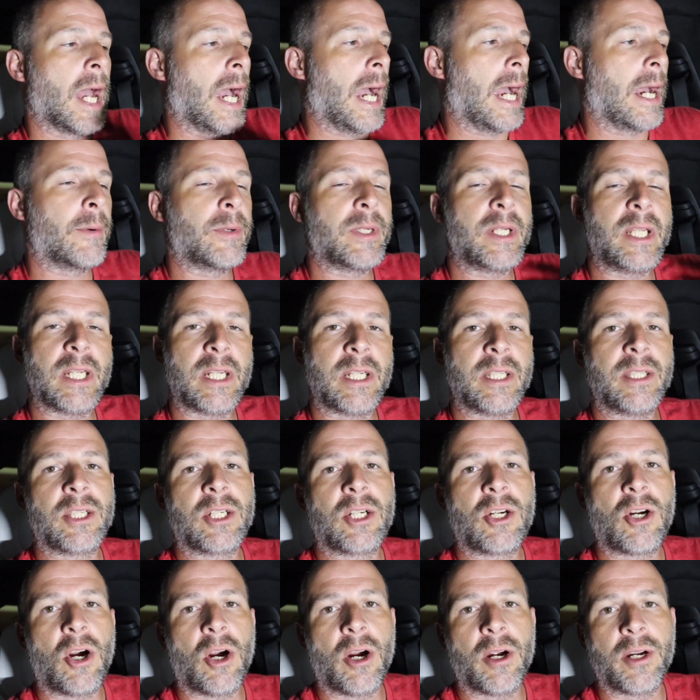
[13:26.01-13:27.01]
I would get in the
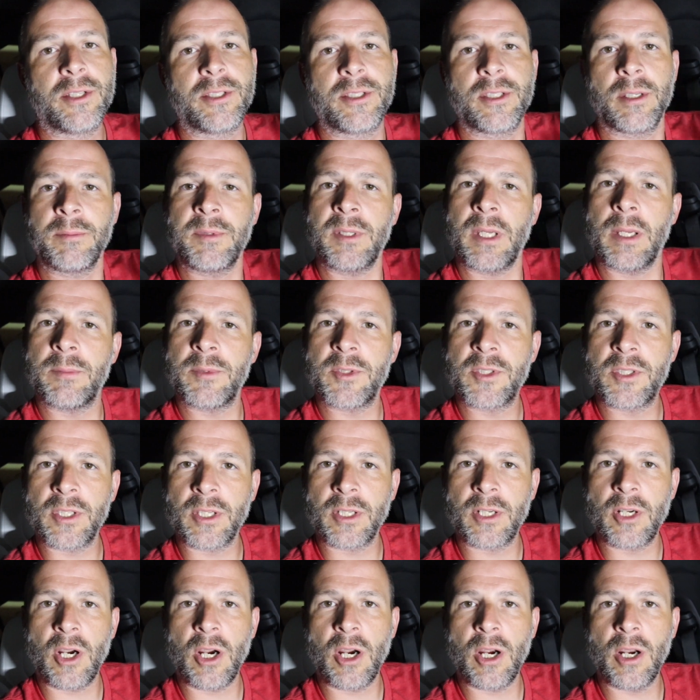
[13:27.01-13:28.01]
car, and sometimes
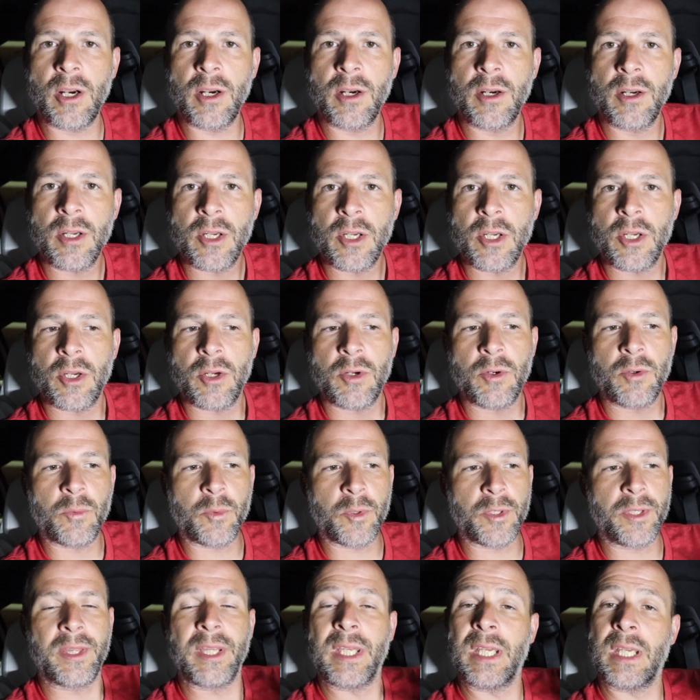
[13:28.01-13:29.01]
the car
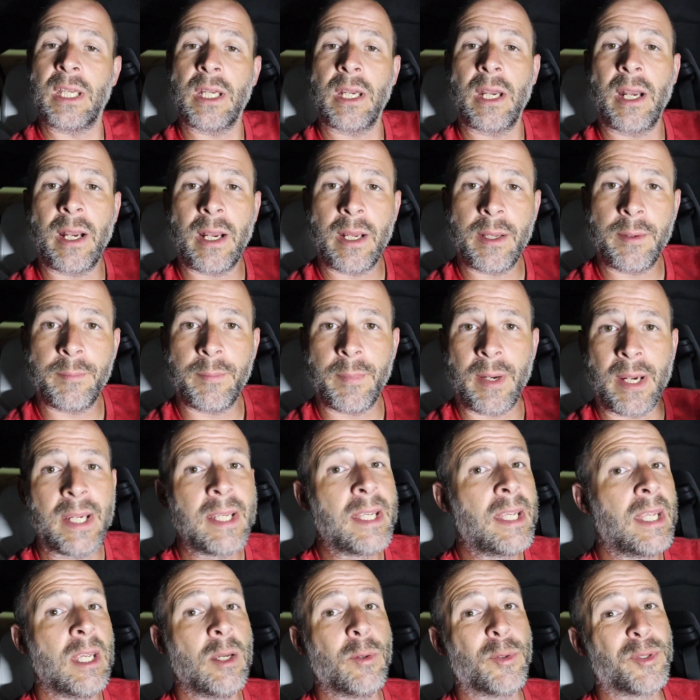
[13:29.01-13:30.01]
would think uh, my
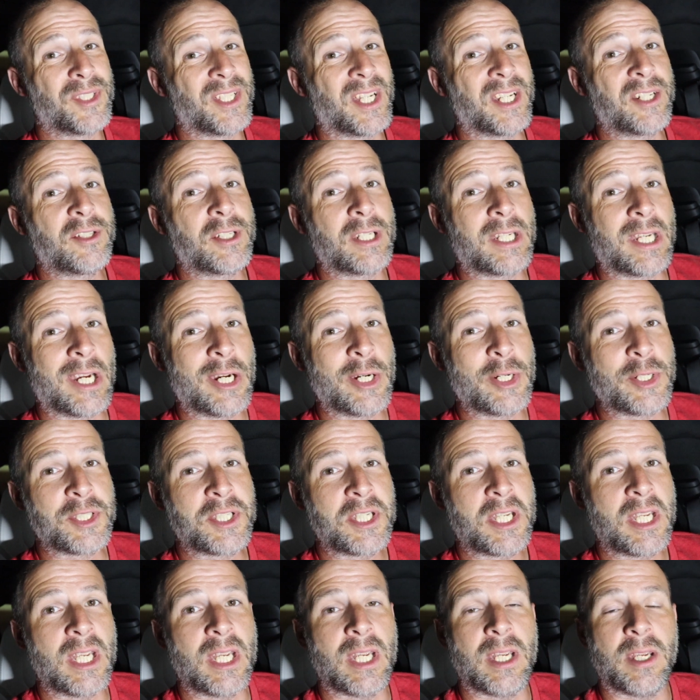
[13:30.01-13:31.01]
key was actually
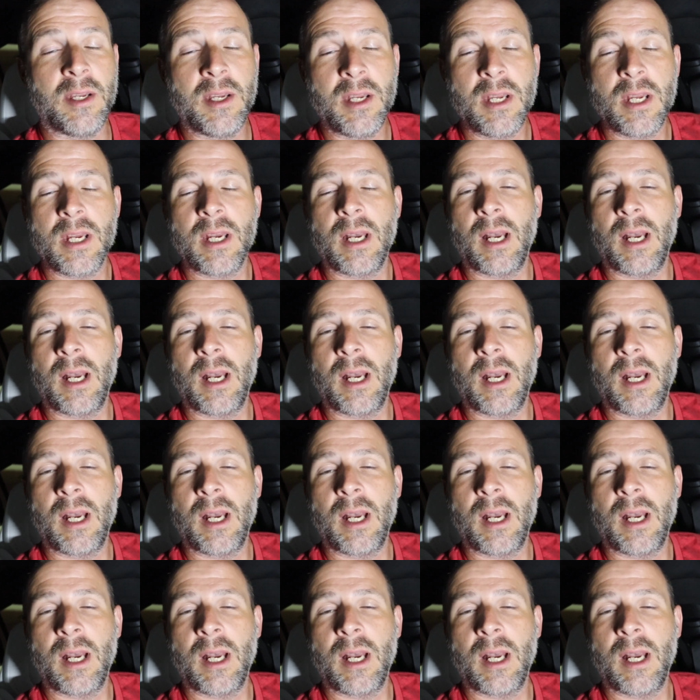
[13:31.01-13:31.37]
Karen's key.